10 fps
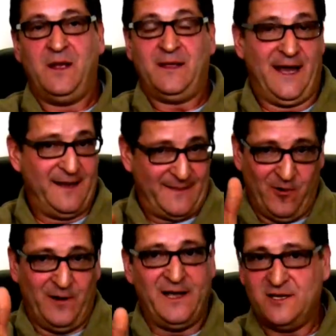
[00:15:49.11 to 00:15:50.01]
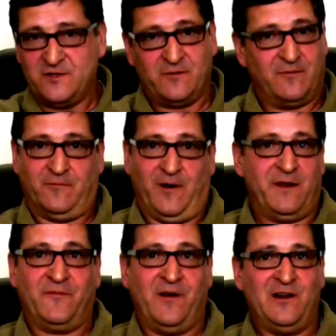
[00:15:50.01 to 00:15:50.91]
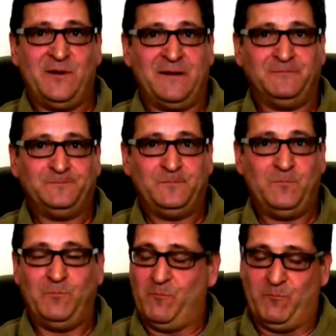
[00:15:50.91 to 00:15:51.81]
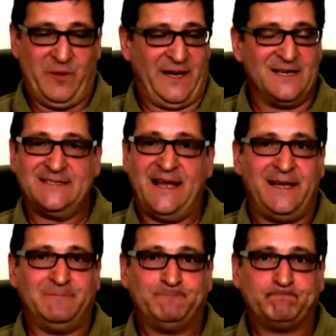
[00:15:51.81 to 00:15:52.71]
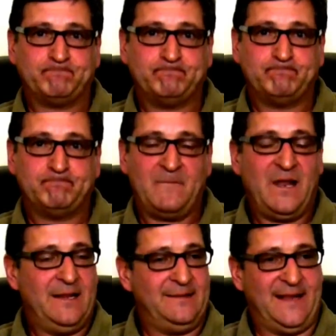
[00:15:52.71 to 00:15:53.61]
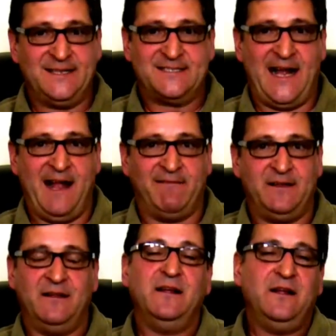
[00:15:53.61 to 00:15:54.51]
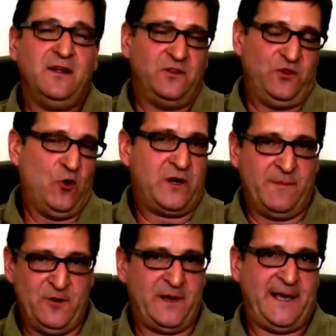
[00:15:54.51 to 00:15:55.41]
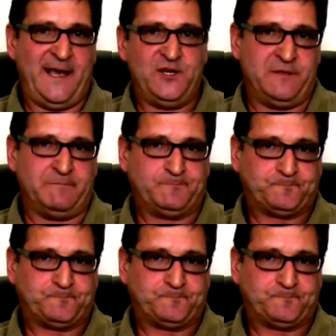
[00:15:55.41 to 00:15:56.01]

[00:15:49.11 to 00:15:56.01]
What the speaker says: Yet there it is, right in front of me. Big as day. Dead silent. No communication.